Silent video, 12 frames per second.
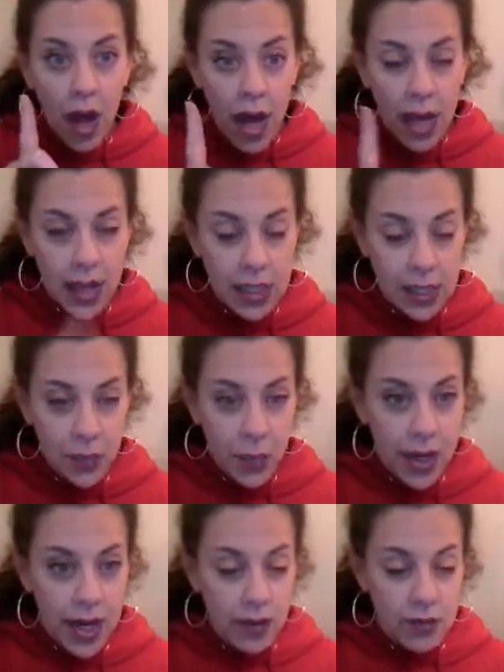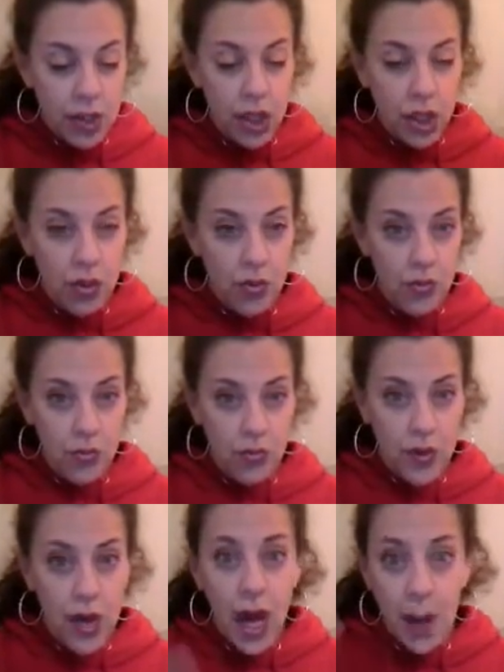I'd like to point out to you,
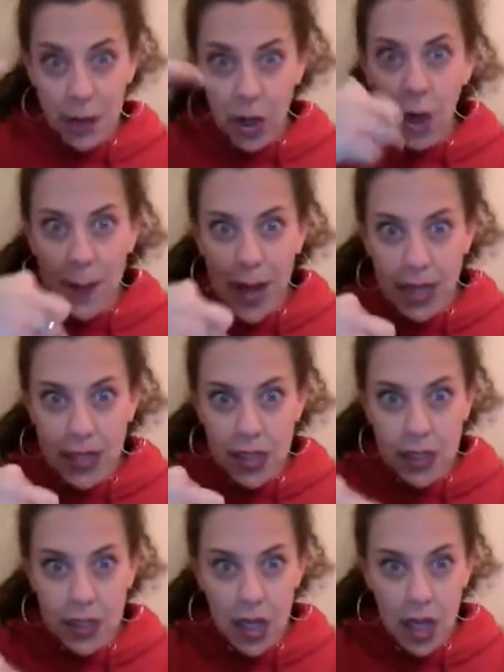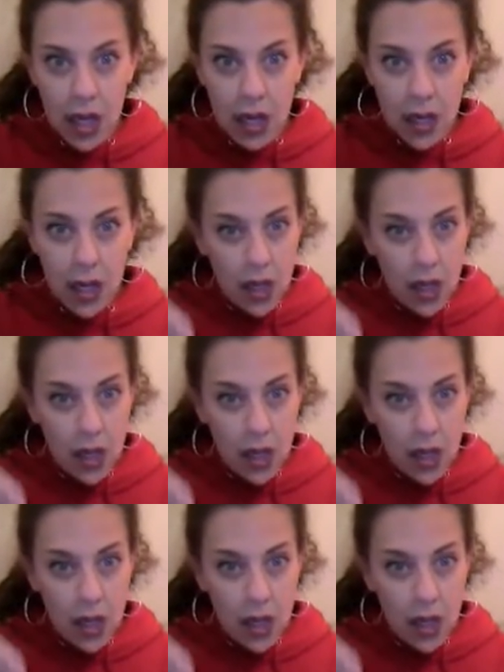I'm going to come back to this again.